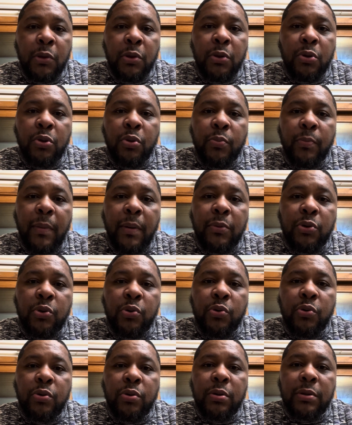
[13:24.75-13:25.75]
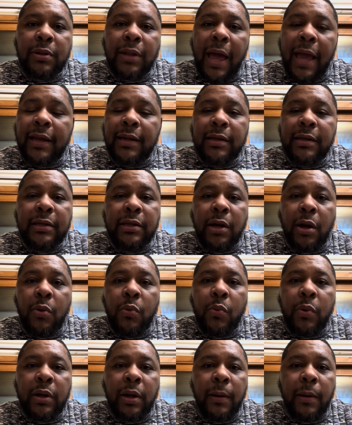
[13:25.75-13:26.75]
You likely
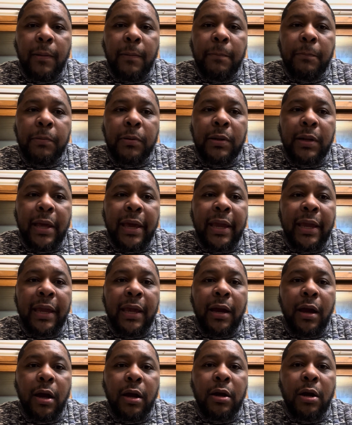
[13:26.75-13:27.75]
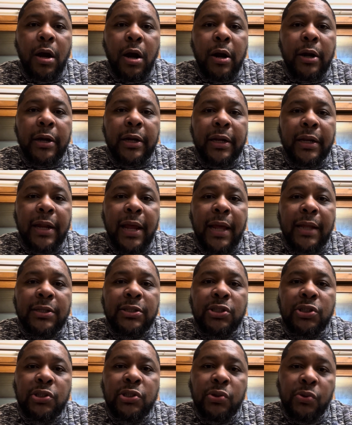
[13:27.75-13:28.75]
don't want to play a card in that
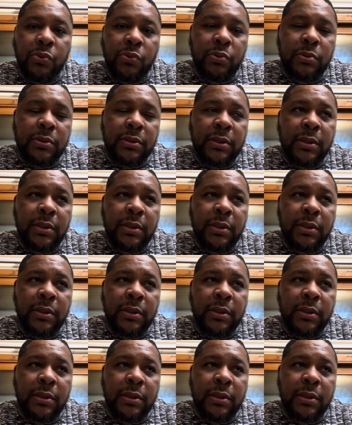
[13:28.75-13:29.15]
suit